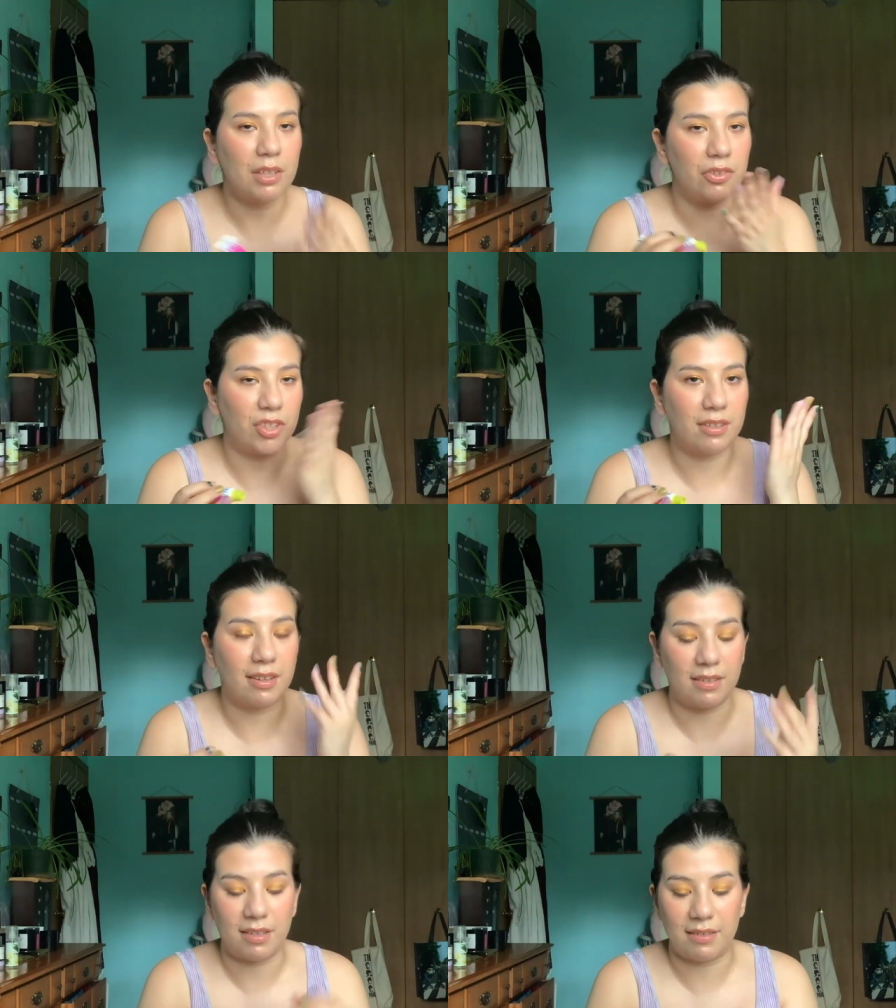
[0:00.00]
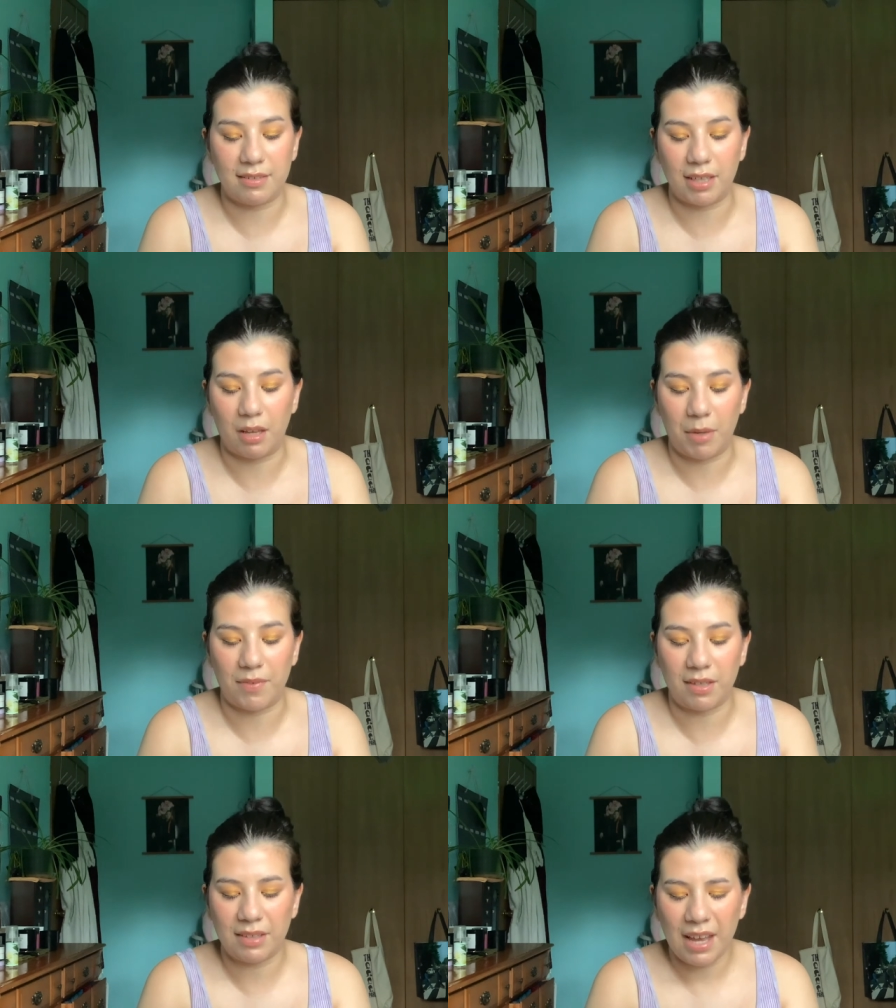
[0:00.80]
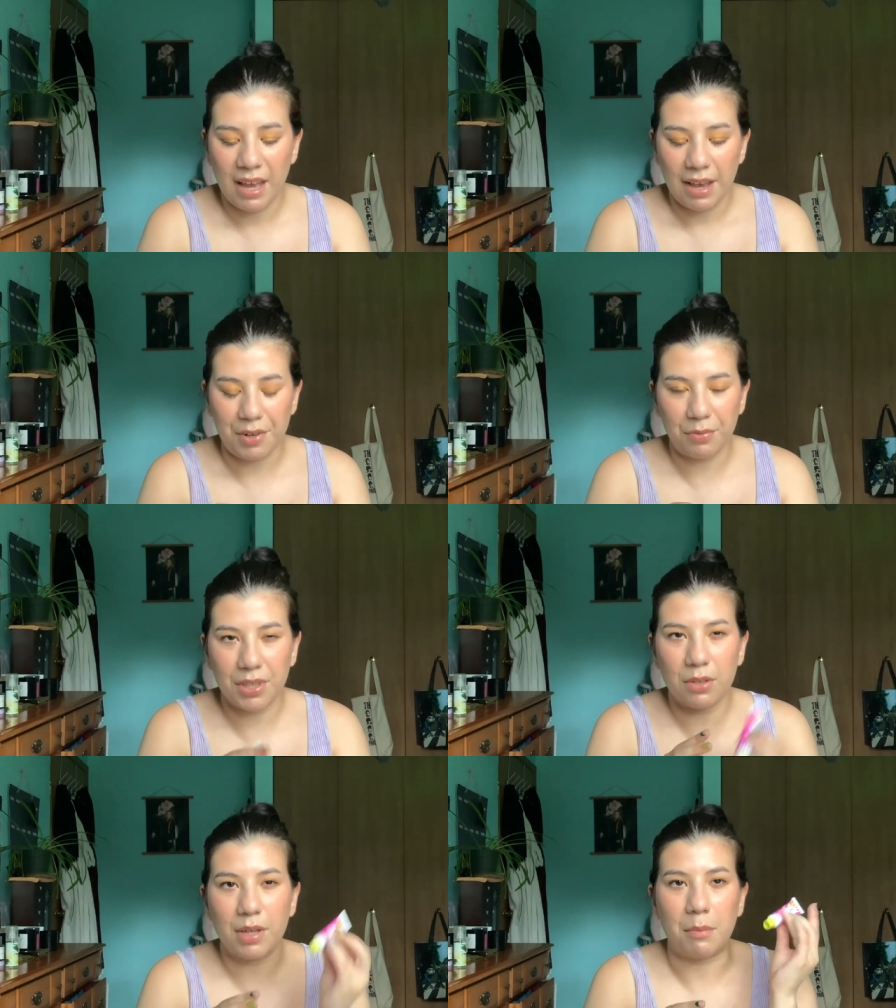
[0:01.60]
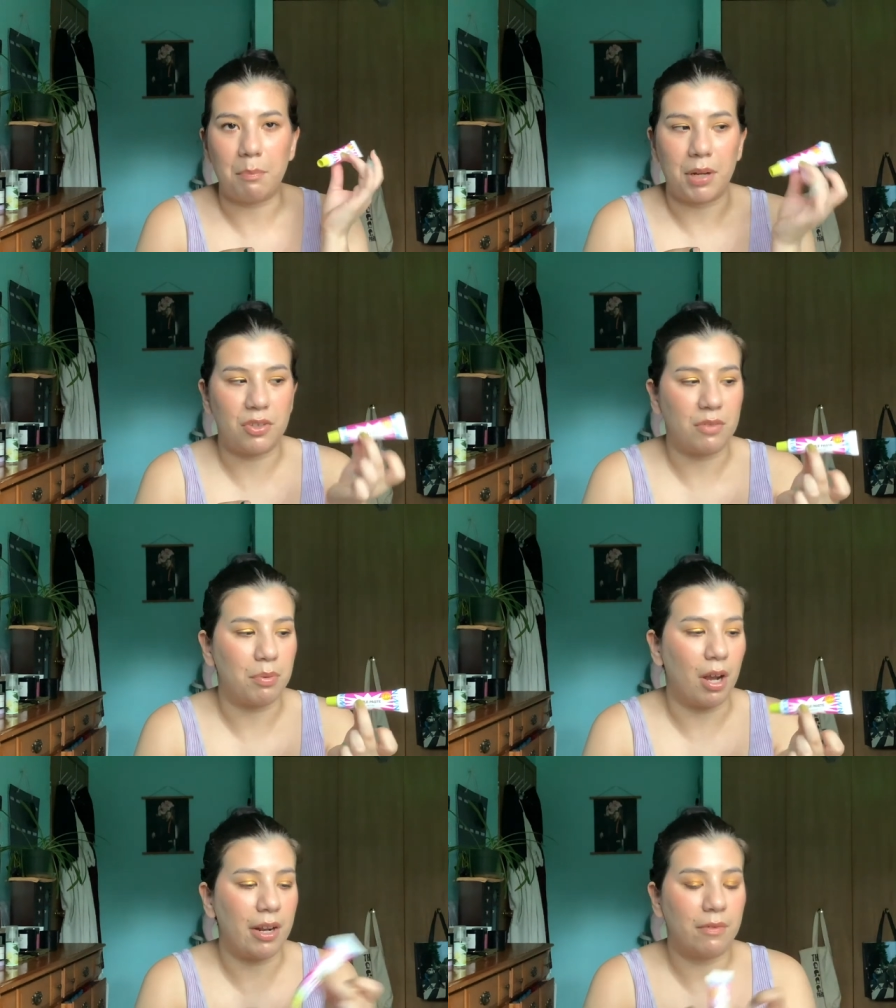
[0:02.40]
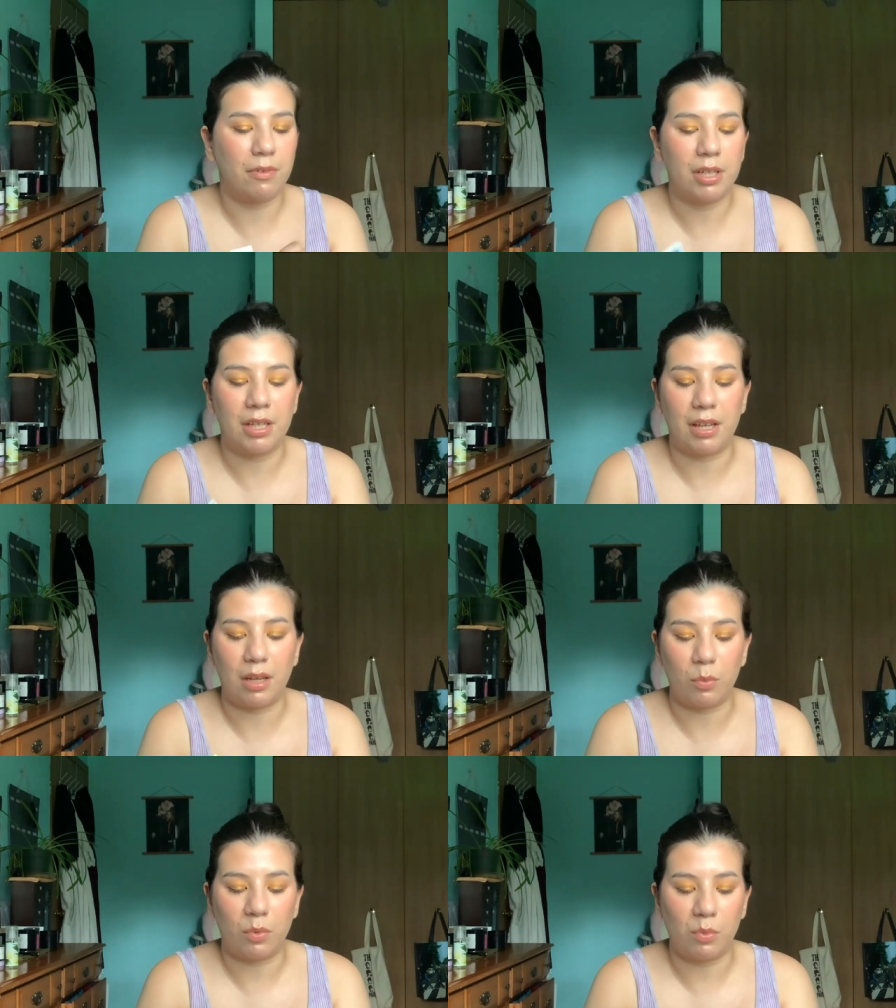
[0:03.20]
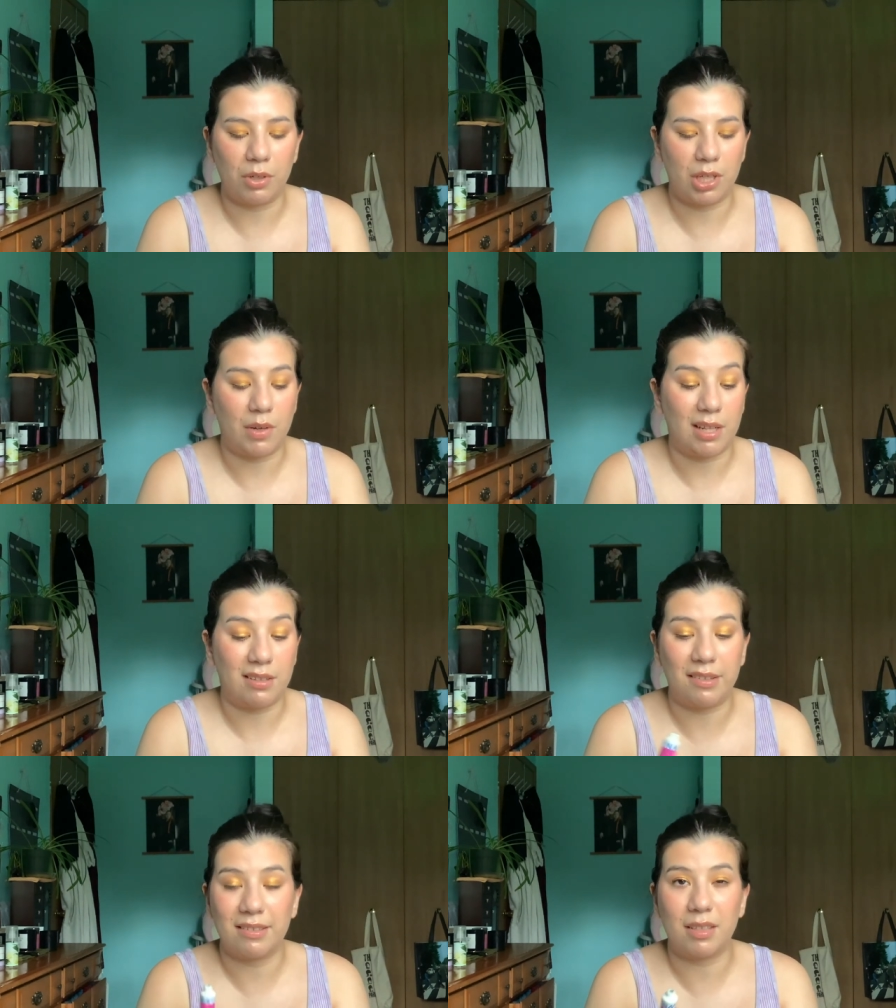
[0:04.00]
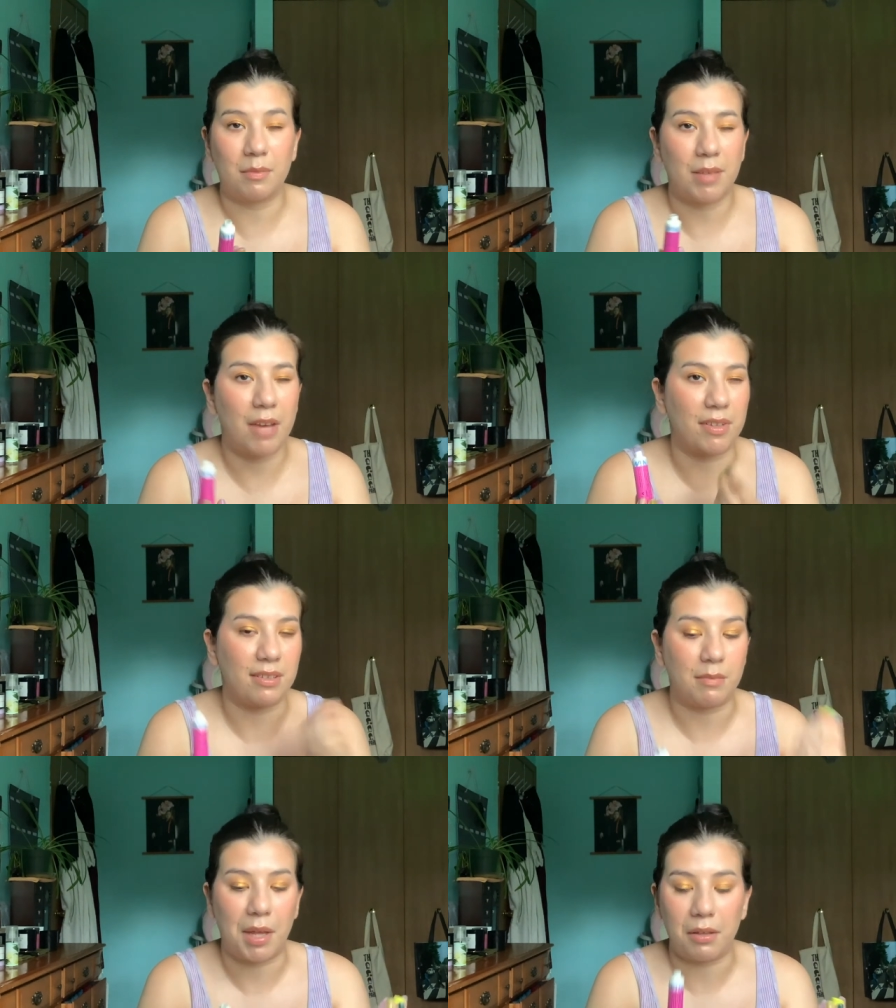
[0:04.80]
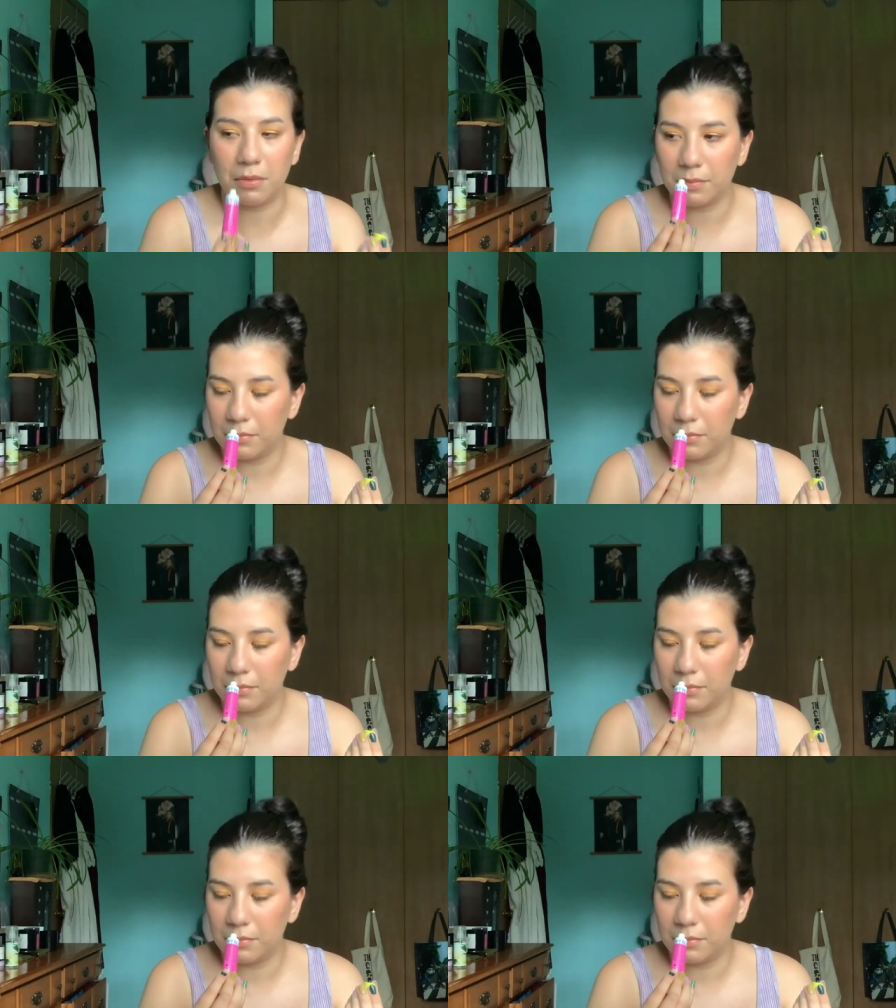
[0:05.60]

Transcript: just because it does stick on my face. I don't think you get a bunch of product for it, and I will warn you, it does have a smell.